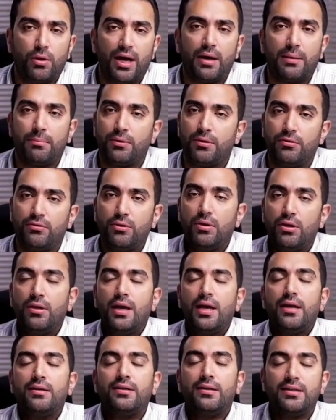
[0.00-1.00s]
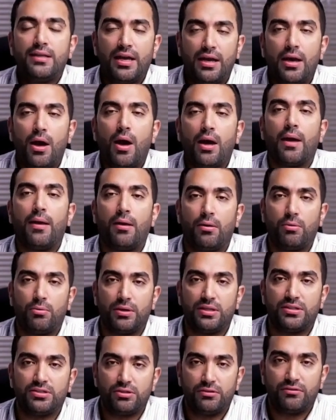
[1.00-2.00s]
I prefer not to take on the
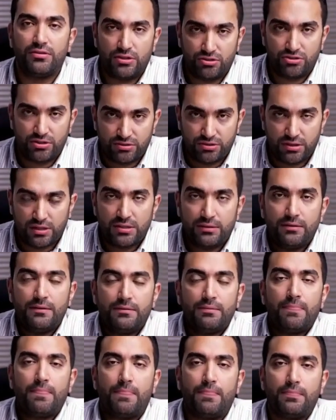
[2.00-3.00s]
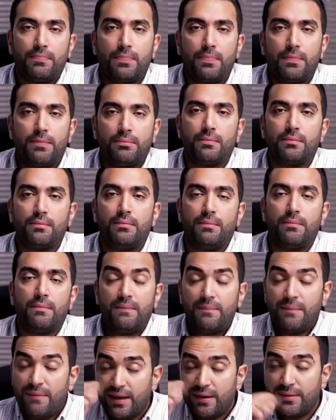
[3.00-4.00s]
risk of such a thing.
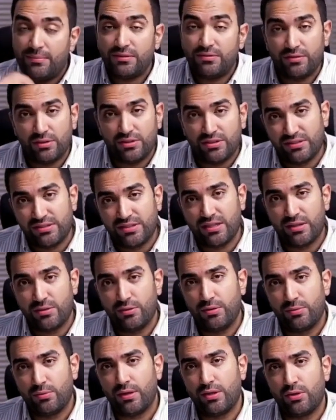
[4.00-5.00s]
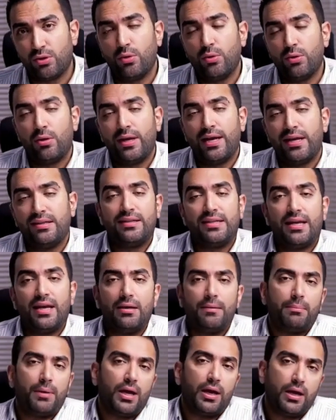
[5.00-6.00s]
I prefer to stick with what Google has
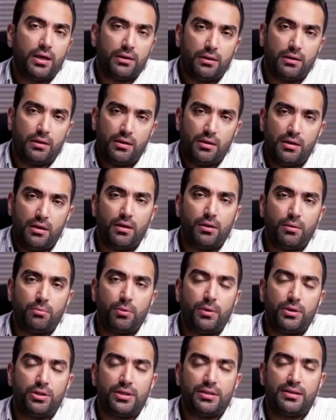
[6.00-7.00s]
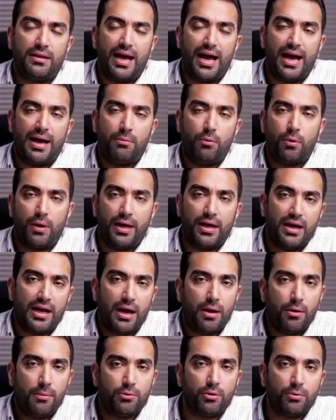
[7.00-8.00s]
said, which is to have one
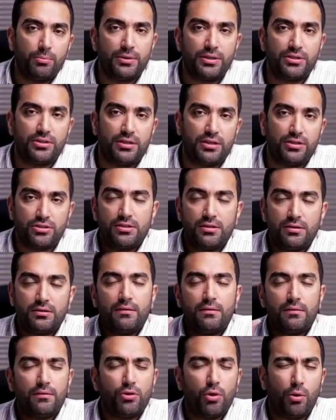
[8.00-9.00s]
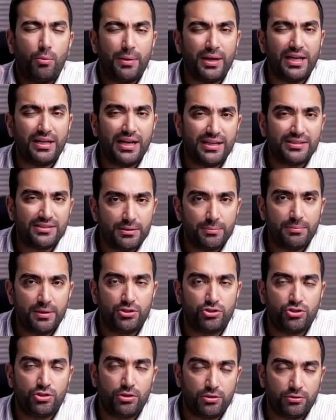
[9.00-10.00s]
account per business, domain as I
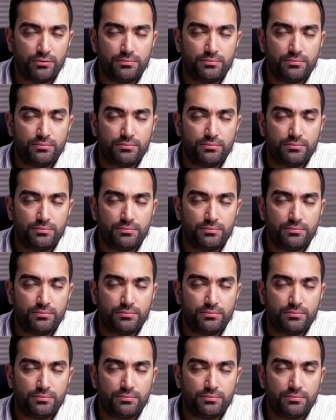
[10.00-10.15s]
mentioned.